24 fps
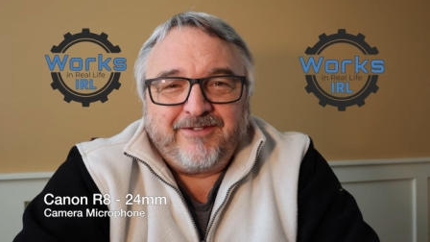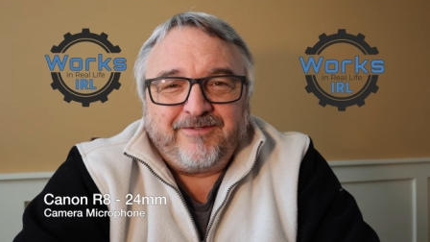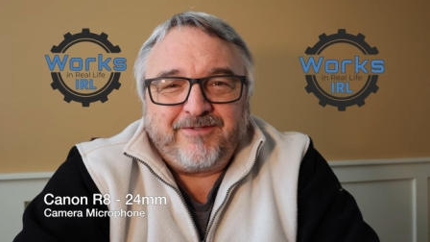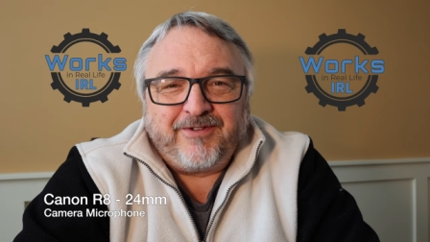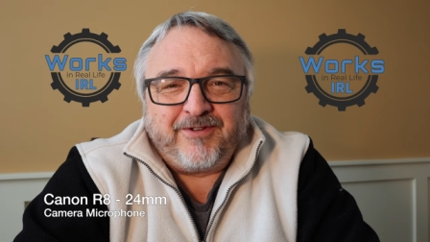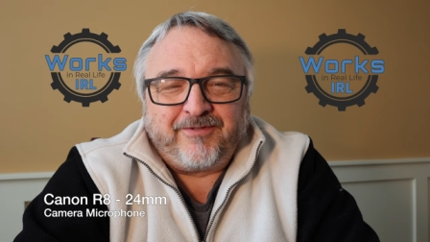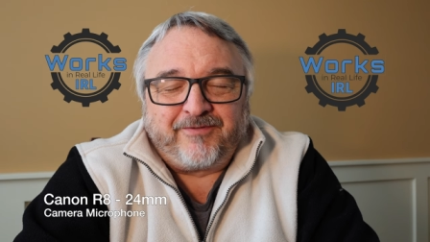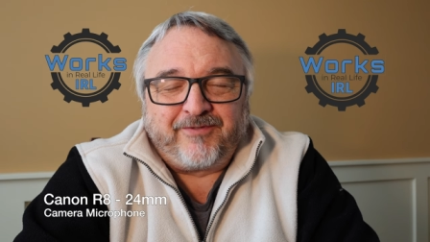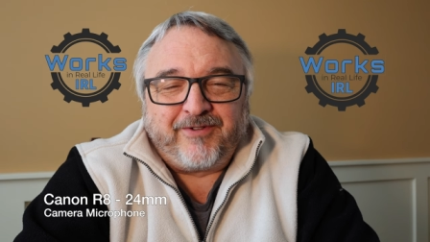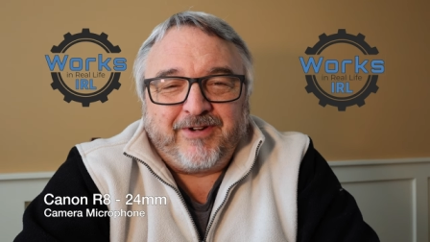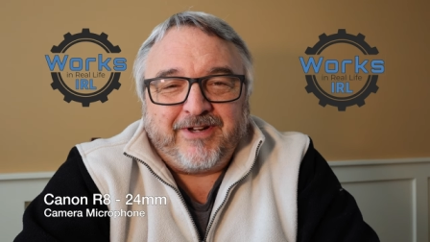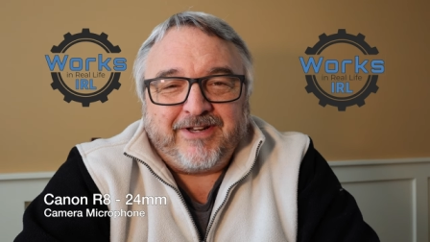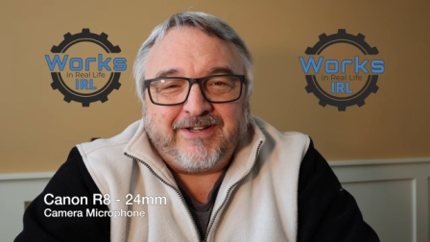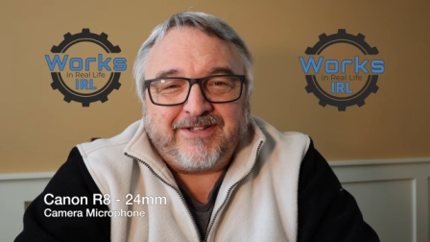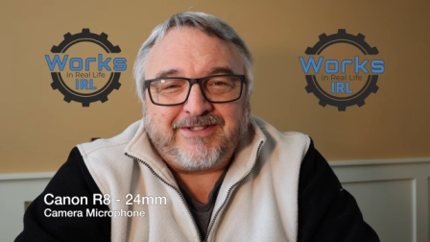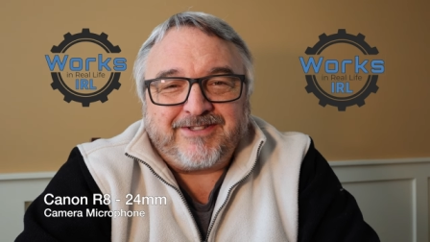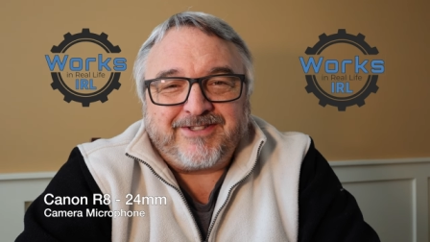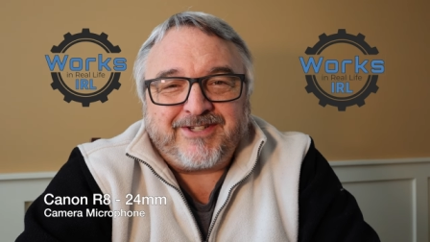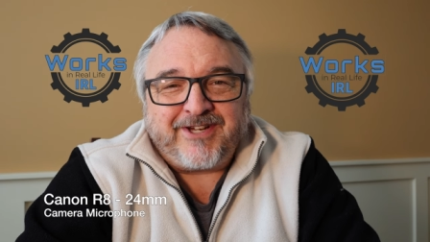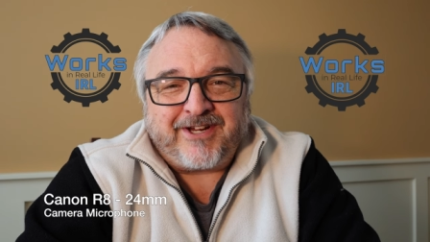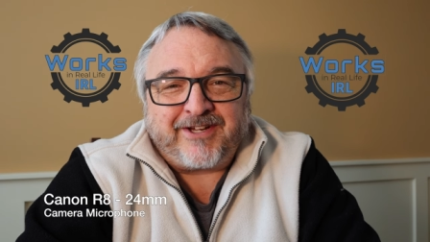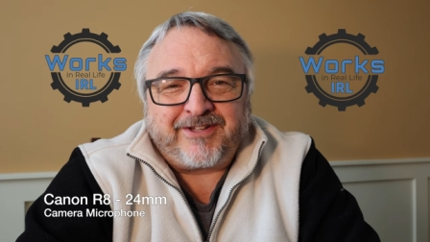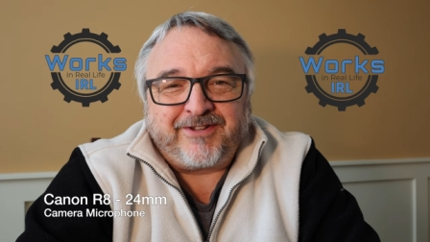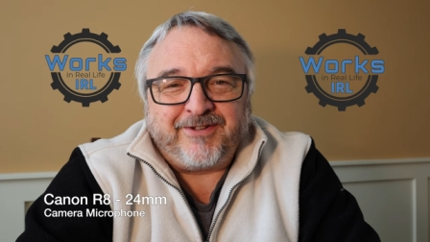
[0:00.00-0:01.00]
feel free to
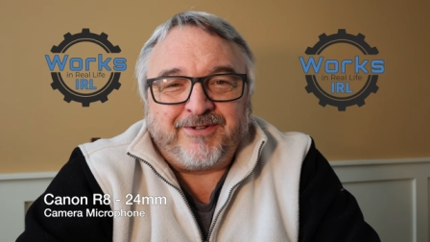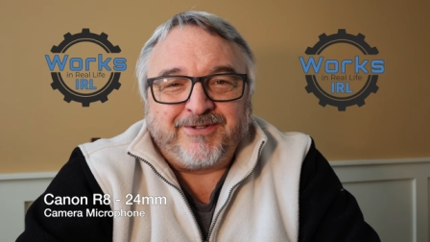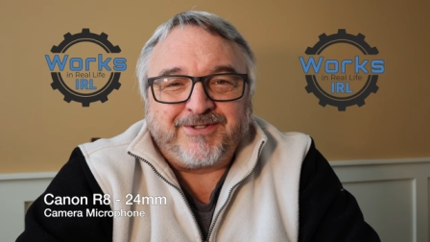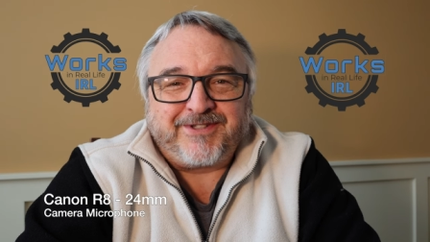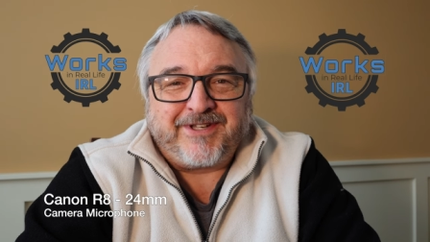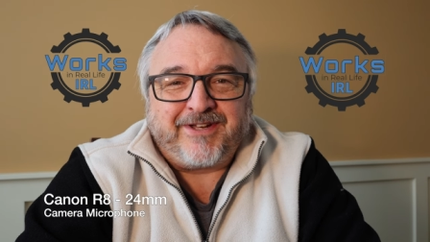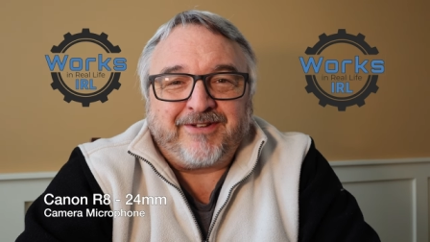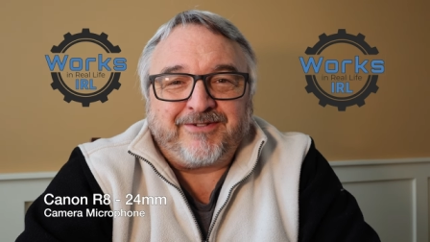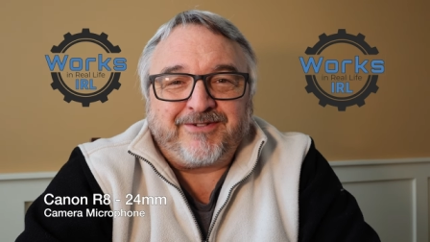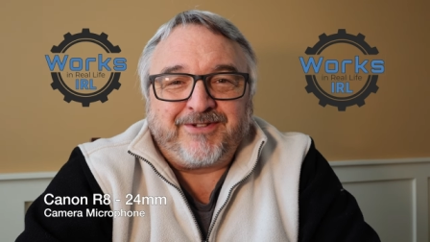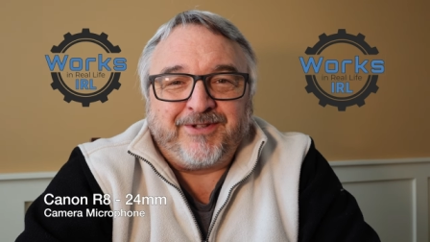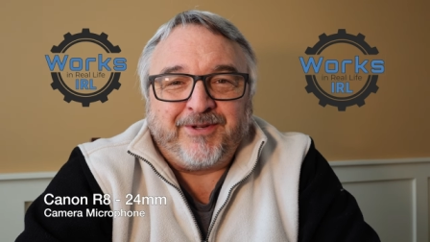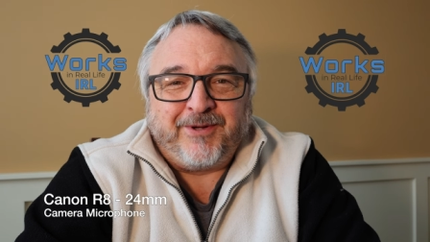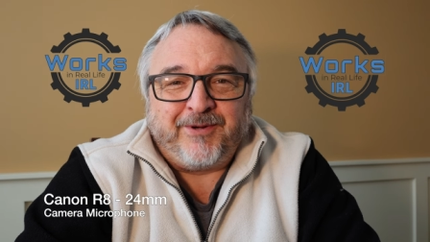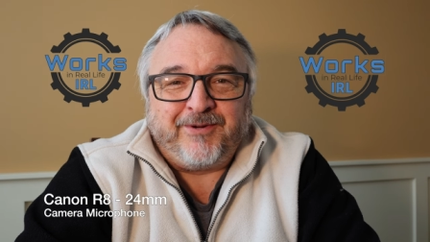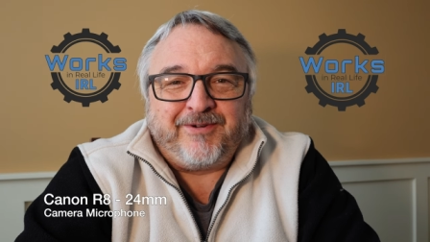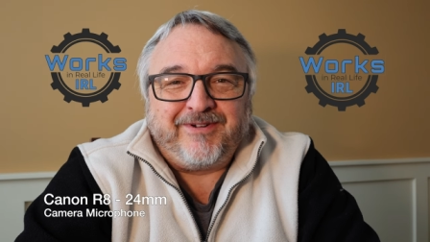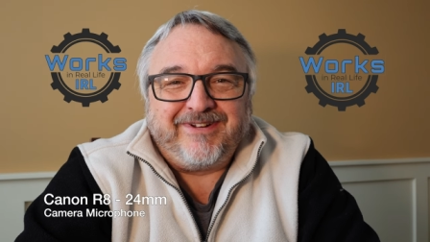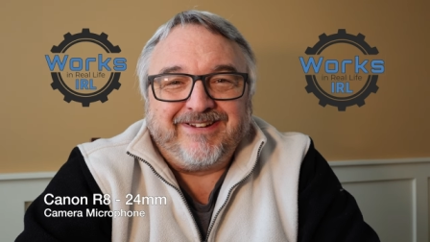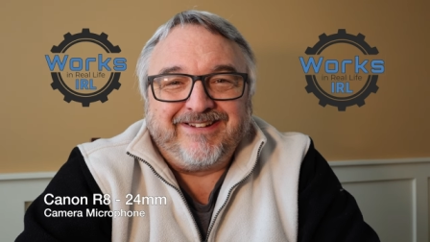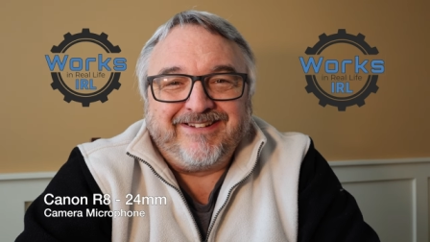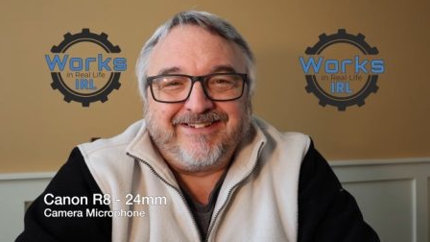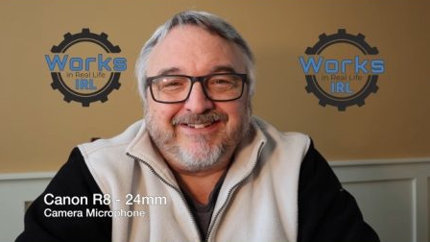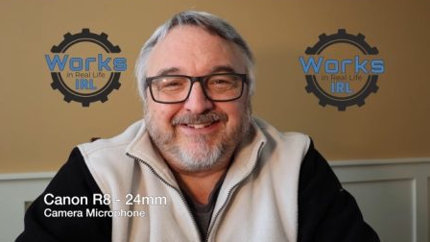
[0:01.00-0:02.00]
check those out too.
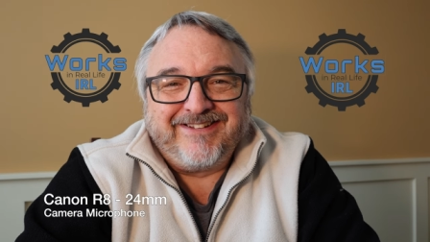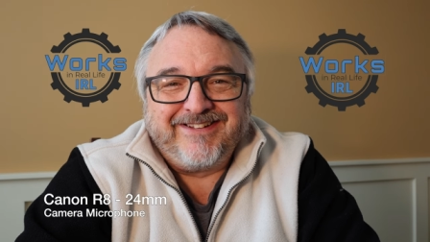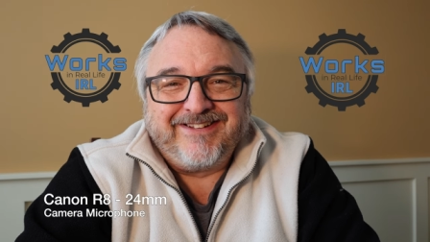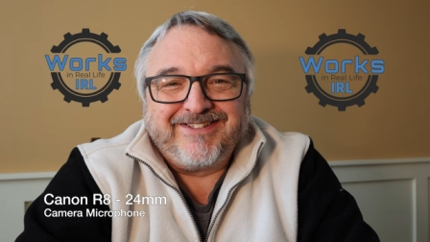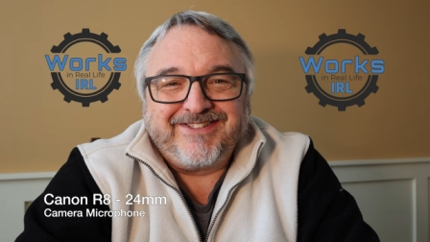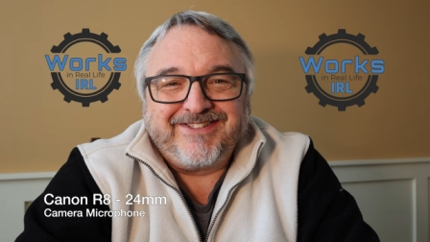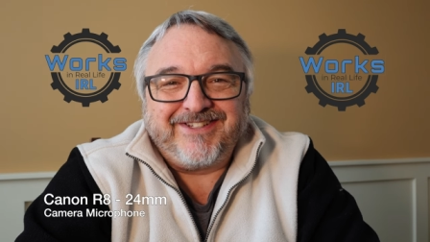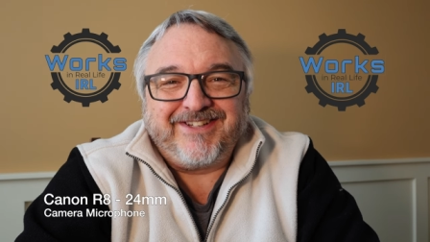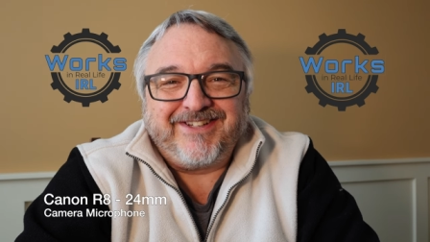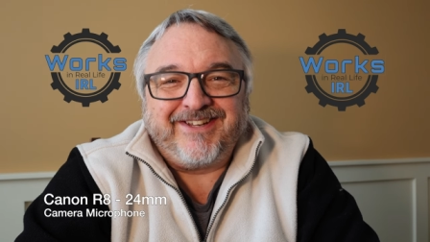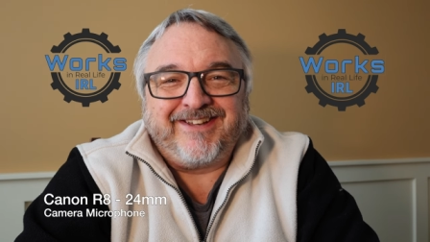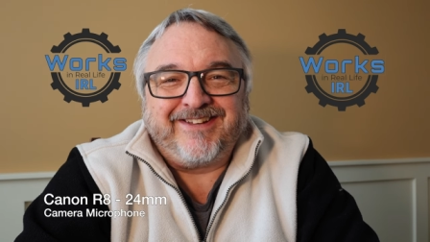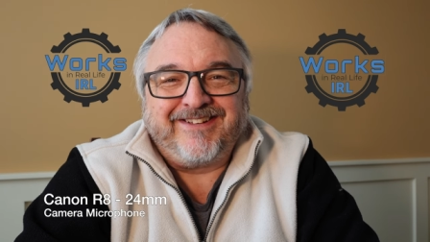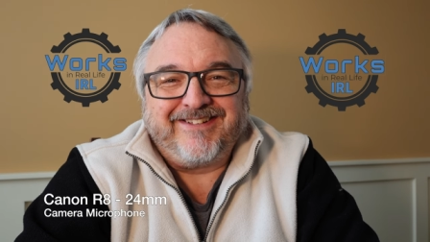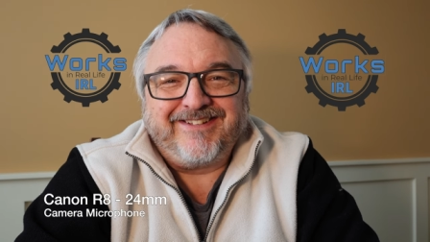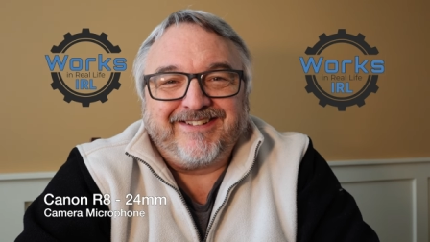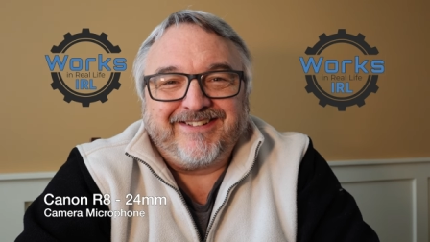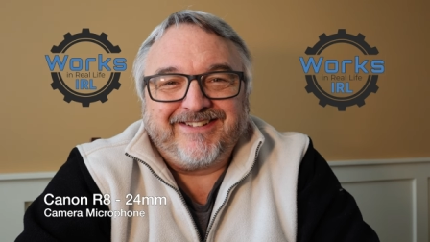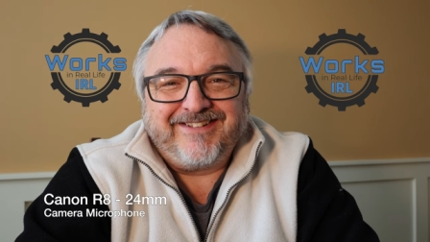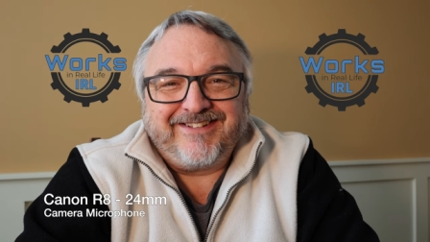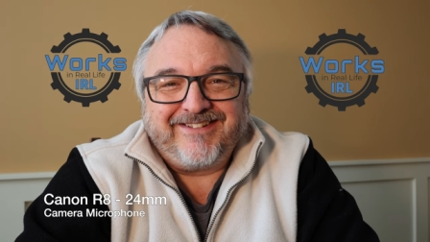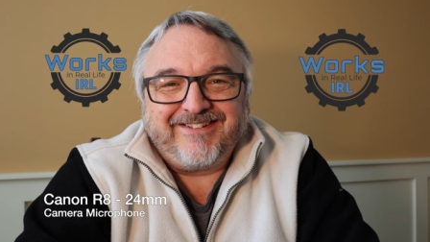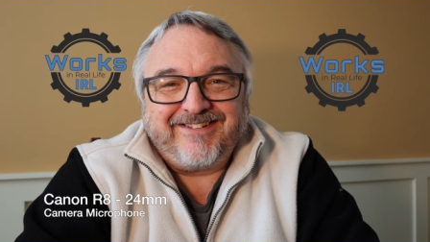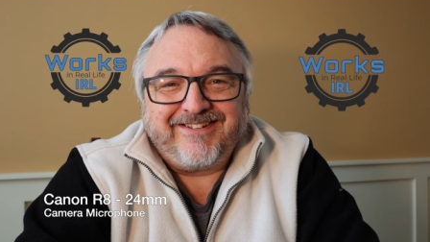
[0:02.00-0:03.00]
See
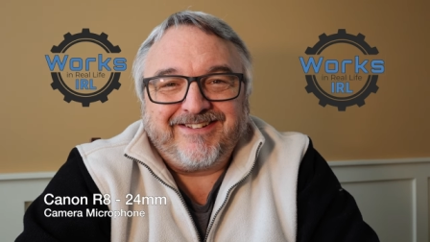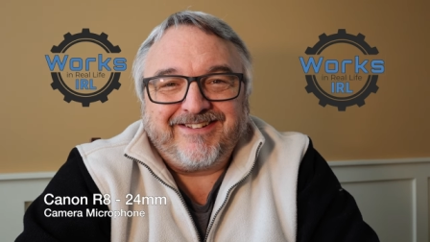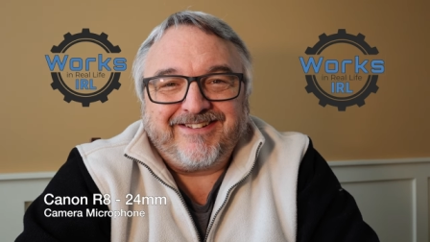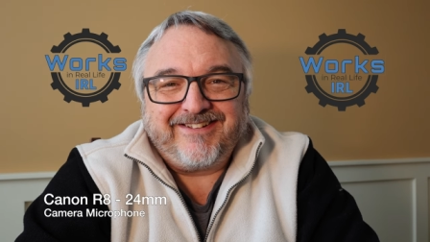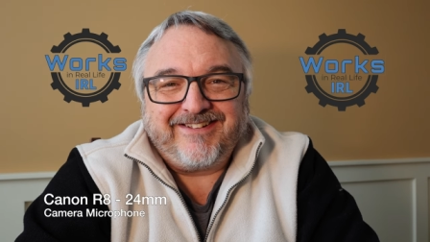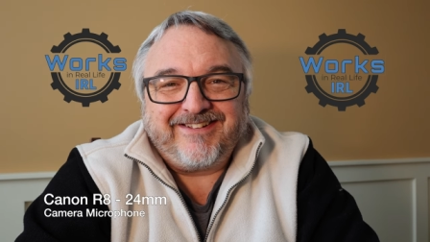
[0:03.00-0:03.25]
ya.